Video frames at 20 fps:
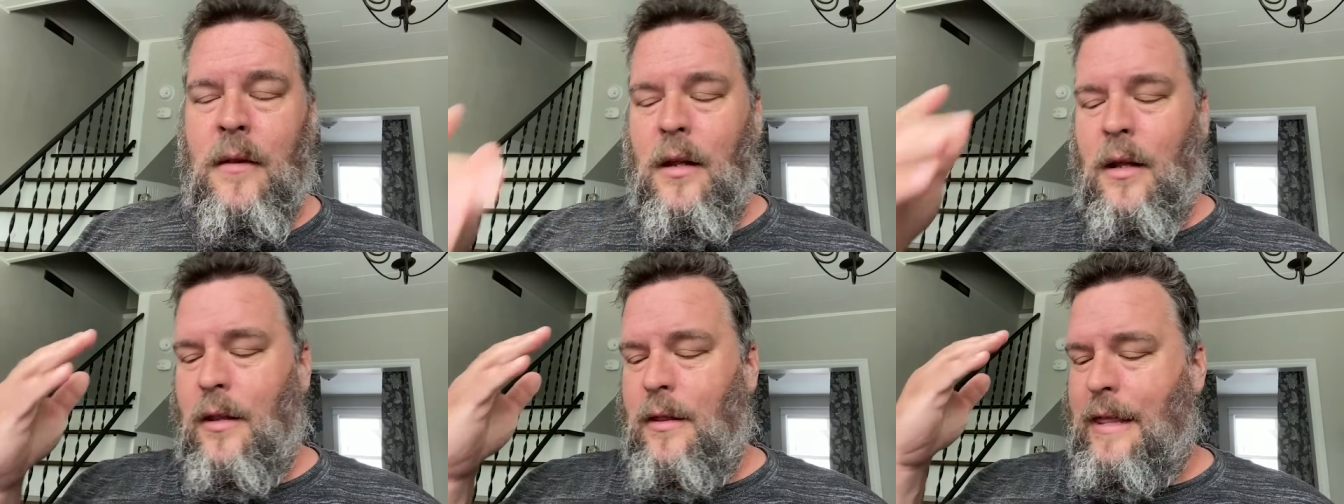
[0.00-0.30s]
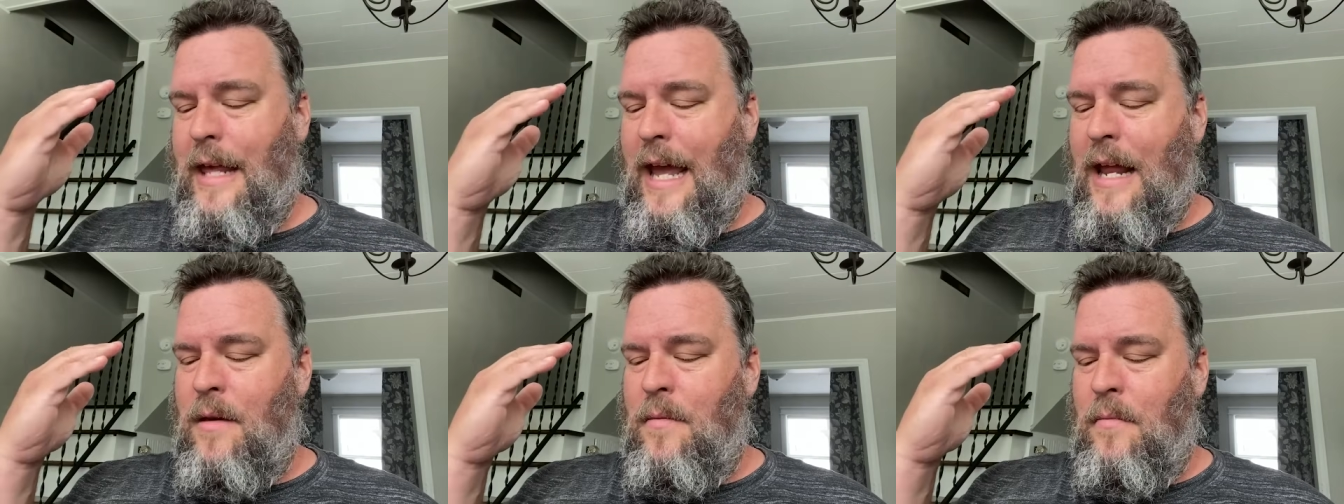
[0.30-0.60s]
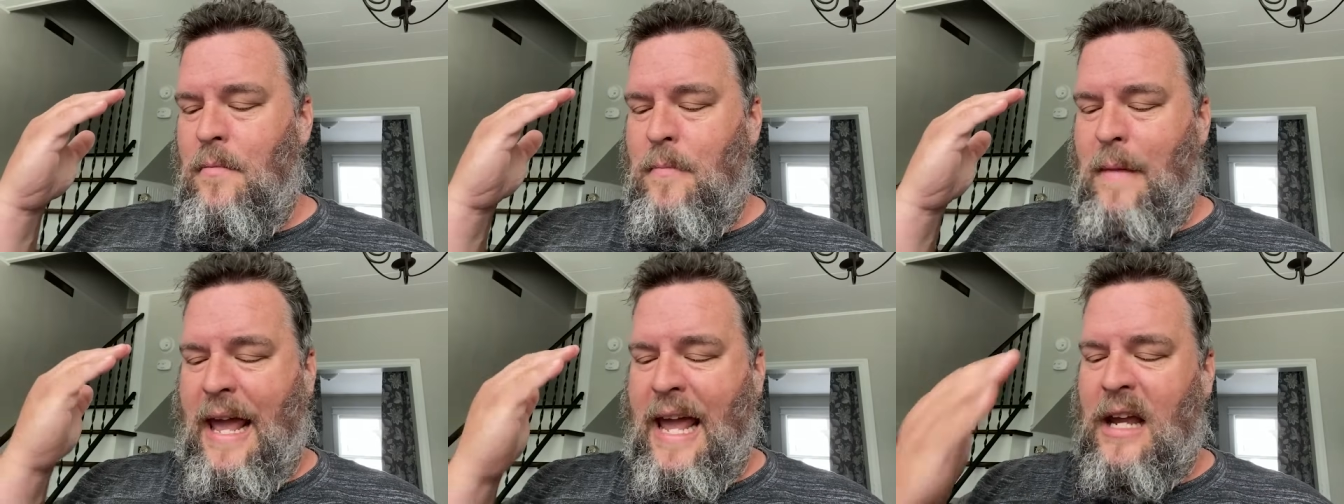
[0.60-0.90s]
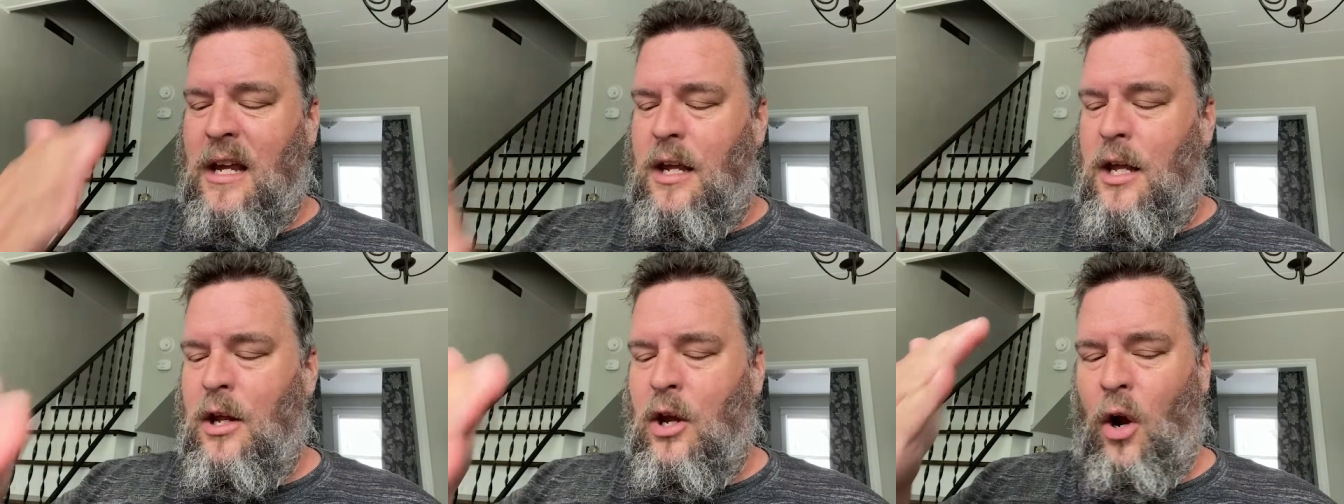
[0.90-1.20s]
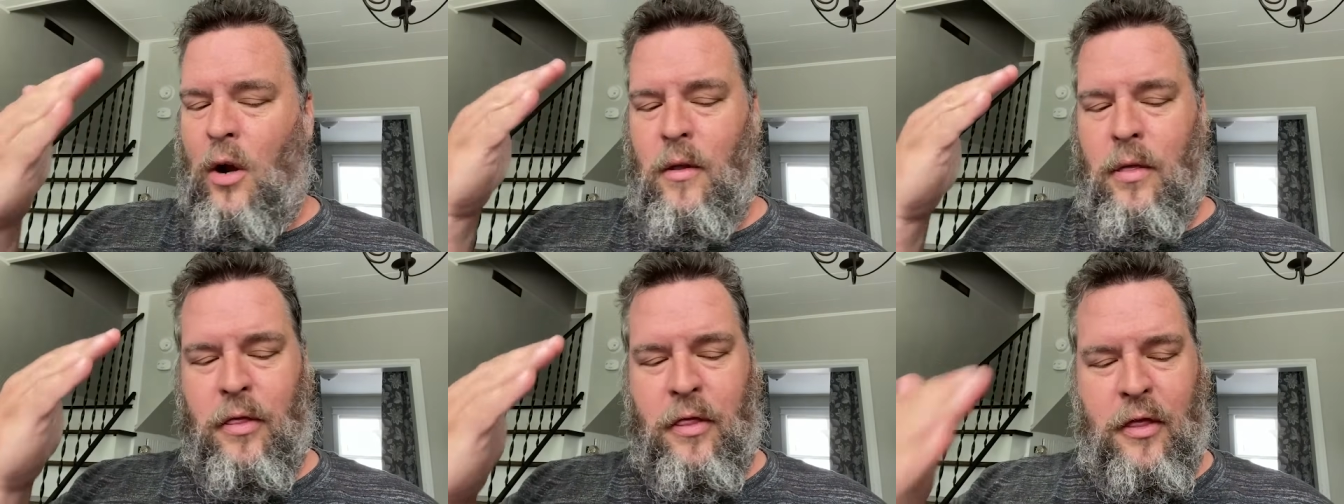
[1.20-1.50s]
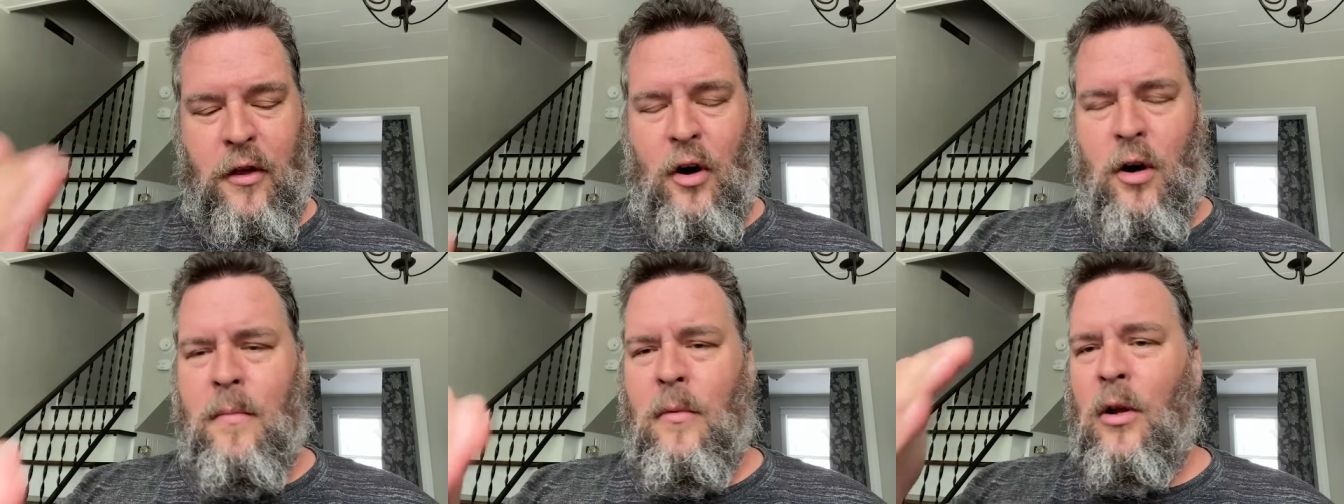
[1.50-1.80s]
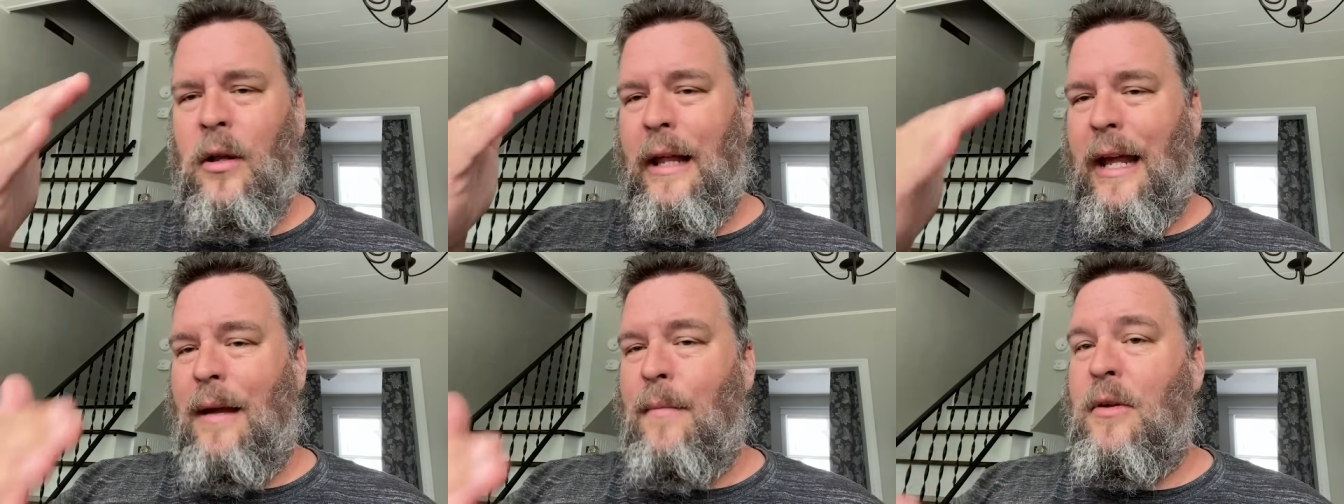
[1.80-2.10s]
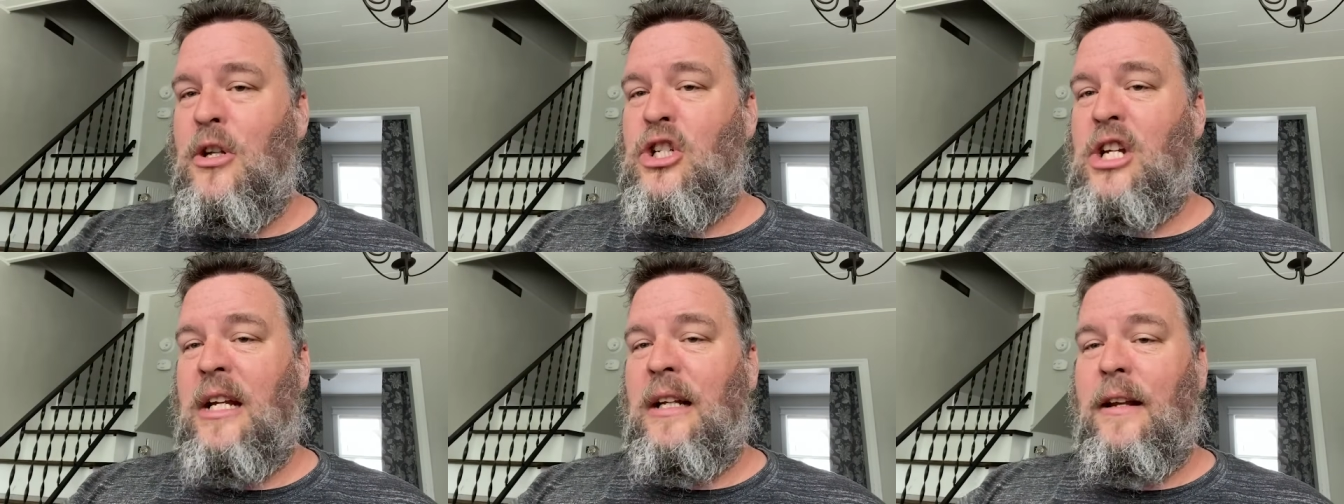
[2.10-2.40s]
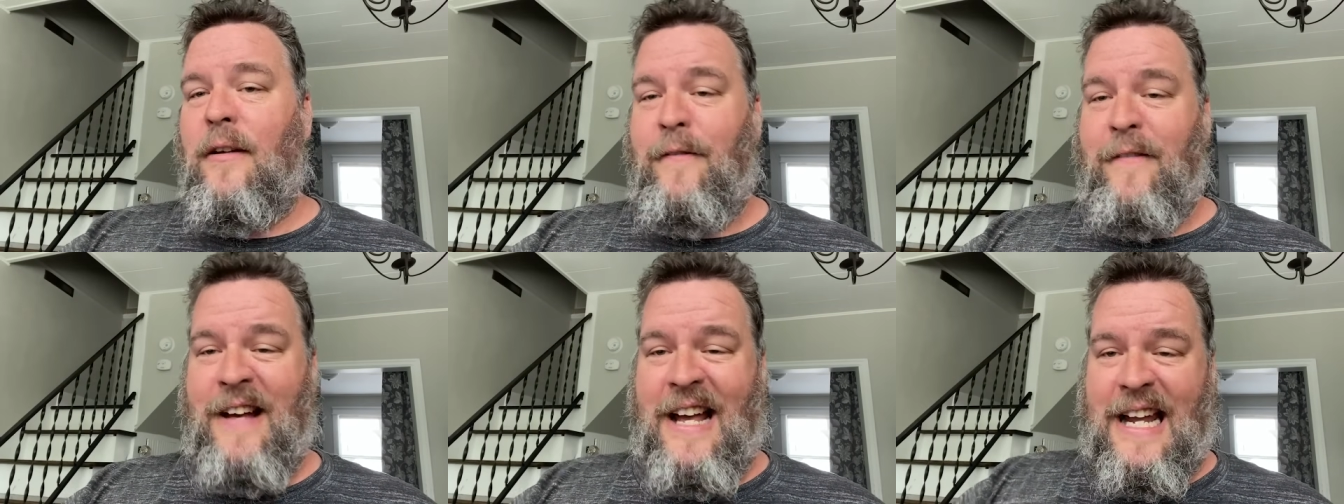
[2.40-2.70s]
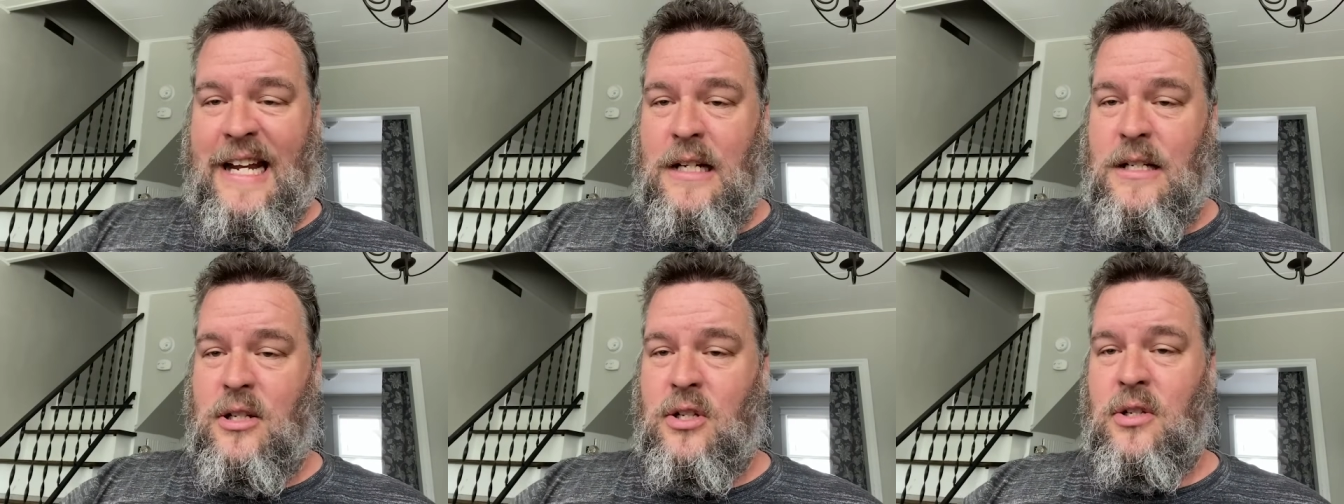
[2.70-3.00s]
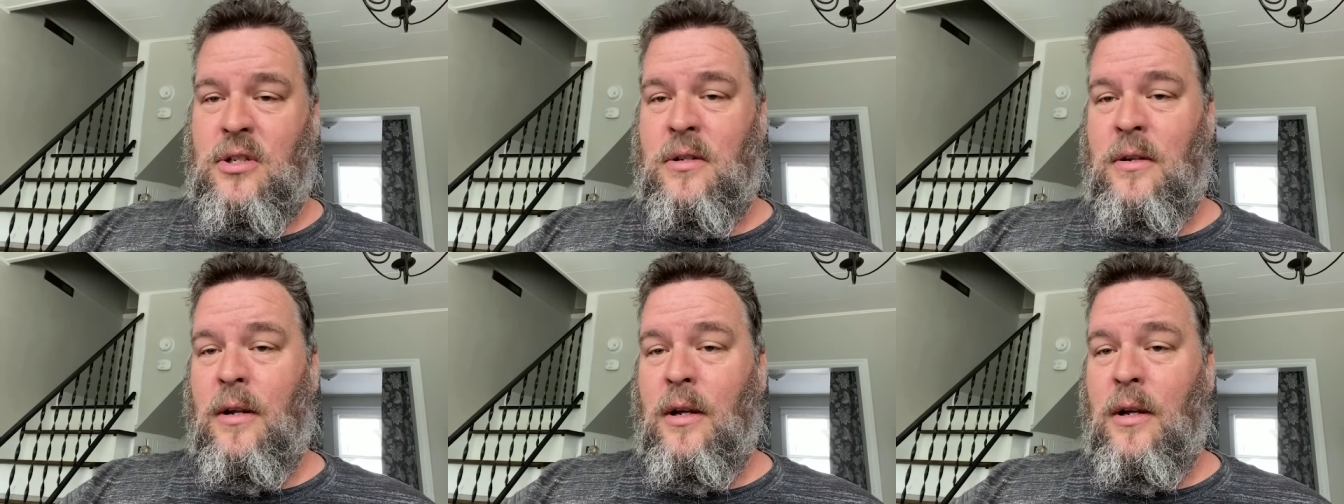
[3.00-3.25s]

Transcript: that make your thermal imaging device